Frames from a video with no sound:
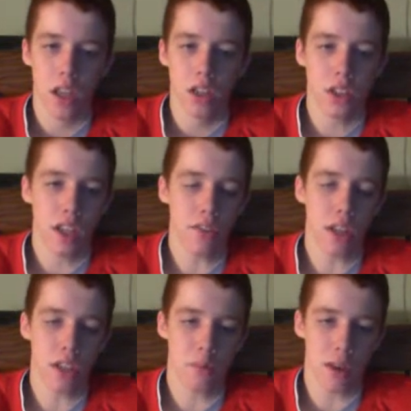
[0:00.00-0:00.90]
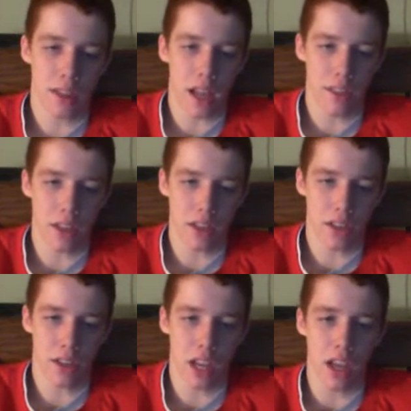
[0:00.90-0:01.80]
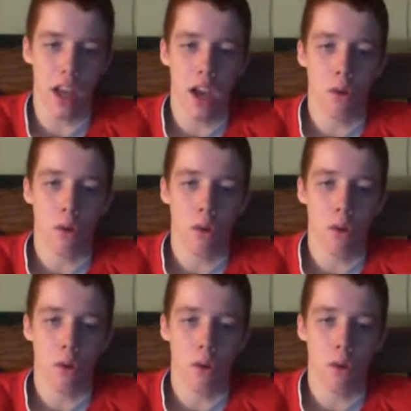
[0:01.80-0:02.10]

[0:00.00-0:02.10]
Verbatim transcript: Stephen A. Smith had this to say